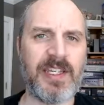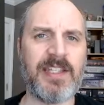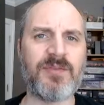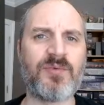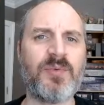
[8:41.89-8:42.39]

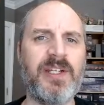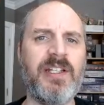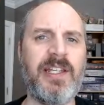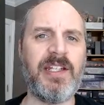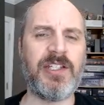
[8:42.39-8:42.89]
is
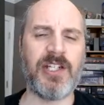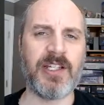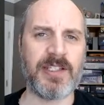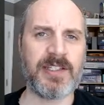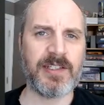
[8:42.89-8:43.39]
really
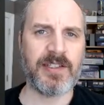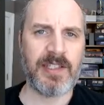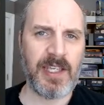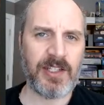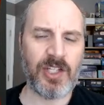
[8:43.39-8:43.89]
just
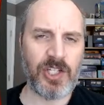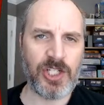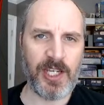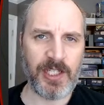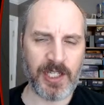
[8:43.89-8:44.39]

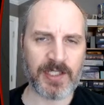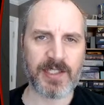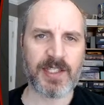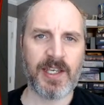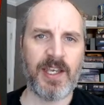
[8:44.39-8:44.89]
ingenious.